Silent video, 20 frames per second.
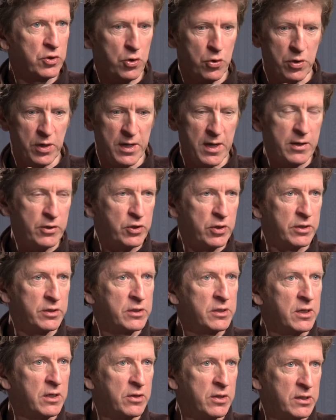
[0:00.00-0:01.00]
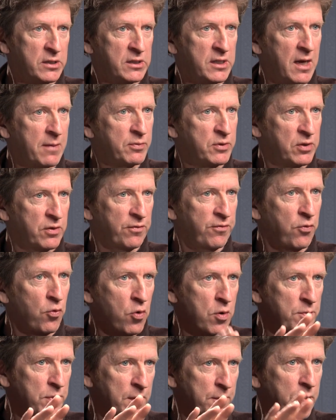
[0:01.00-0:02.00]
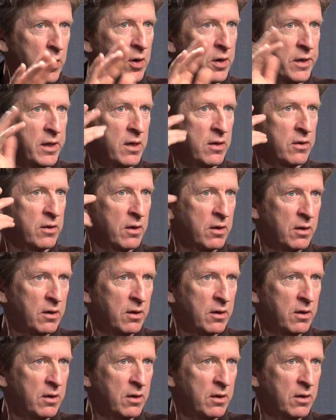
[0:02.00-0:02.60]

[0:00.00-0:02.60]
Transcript: yes. So you could actually see the steps, the form, the body. The